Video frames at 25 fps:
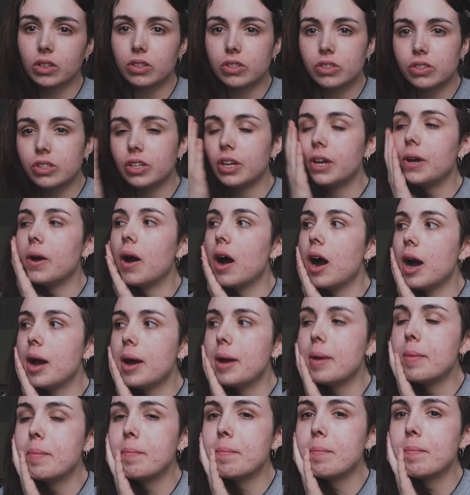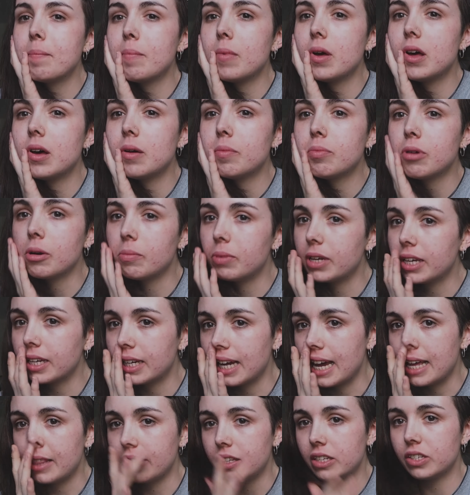So I'm probably
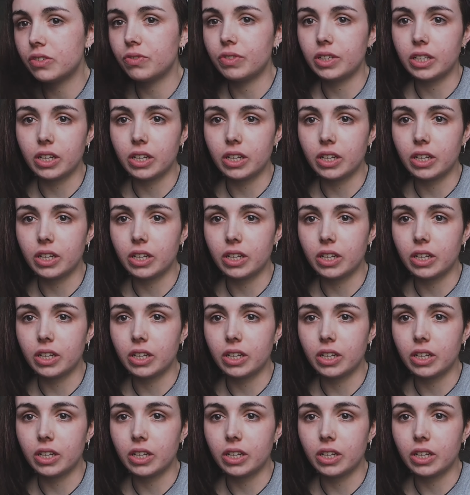going to end this